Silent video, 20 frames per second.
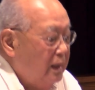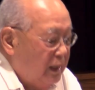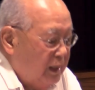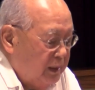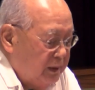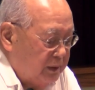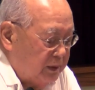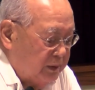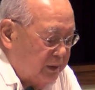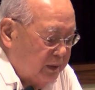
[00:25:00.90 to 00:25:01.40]

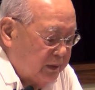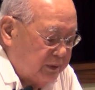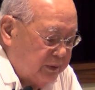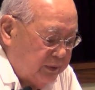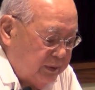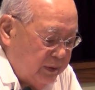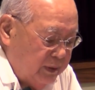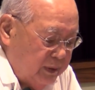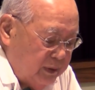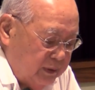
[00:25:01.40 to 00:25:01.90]
and the next
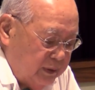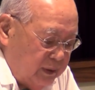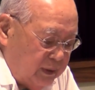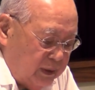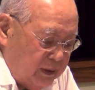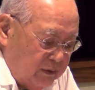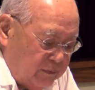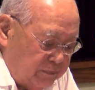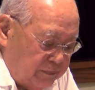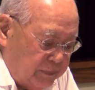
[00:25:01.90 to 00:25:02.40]
day,
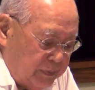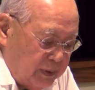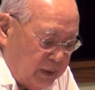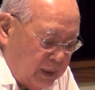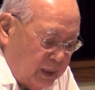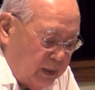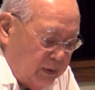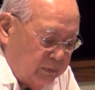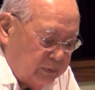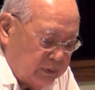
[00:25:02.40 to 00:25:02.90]
the
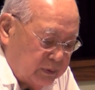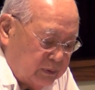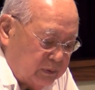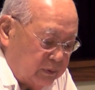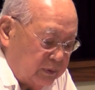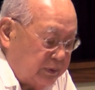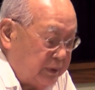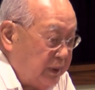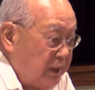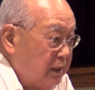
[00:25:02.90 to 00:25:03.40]
FBI was
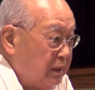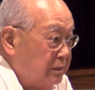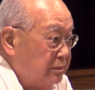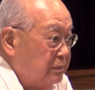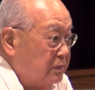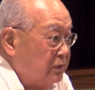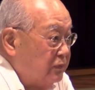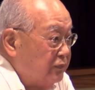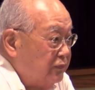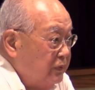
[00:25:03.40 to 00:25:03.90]
going to take him
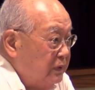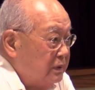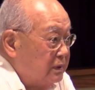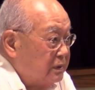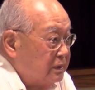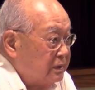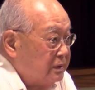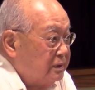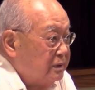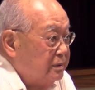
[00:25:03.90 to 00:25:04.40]
to
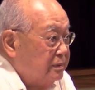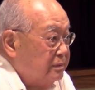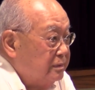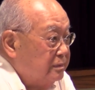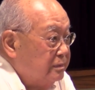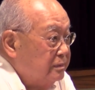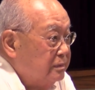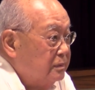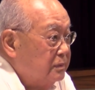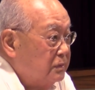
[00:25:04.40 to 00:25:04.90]
Phoenix,
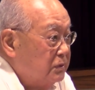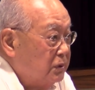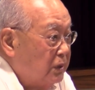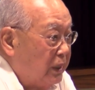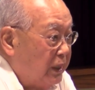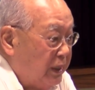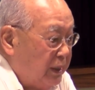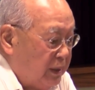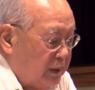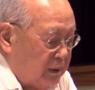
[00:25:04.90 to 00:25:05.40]

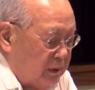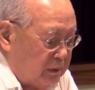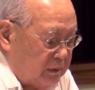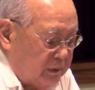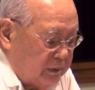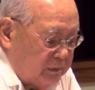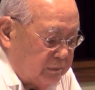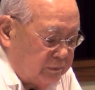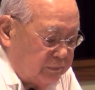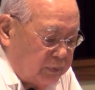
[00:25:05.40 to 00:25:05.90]
trial
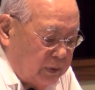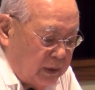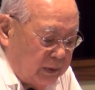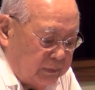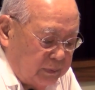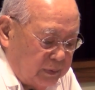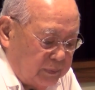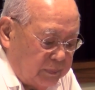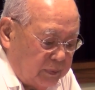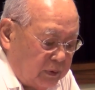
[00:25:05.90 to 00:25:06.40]
and
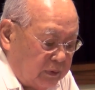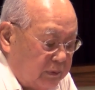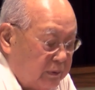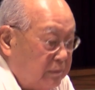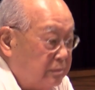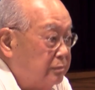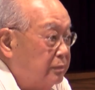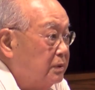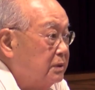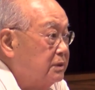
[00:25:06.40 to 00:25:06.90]
probable
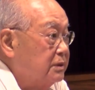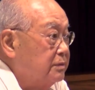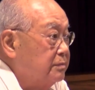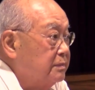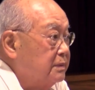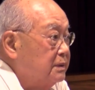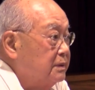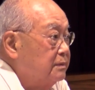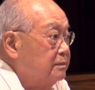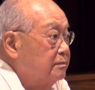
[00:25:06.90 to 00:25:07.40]

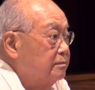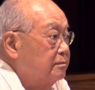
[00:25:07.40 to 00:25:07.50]
imprisonment.